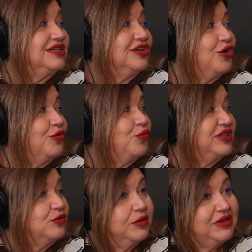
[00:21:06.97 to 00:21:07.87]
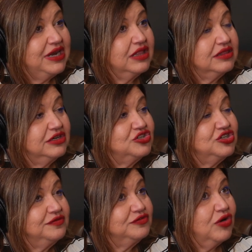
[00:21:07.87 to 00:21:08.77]
with the Women Health
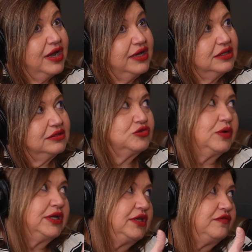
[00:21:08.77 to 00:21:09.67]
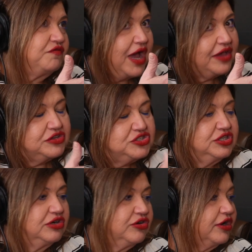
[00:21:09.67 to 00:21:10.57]
Initiative trial 25-ish
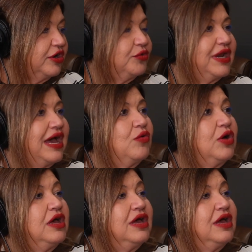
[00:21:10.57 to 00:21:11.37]
year ago now,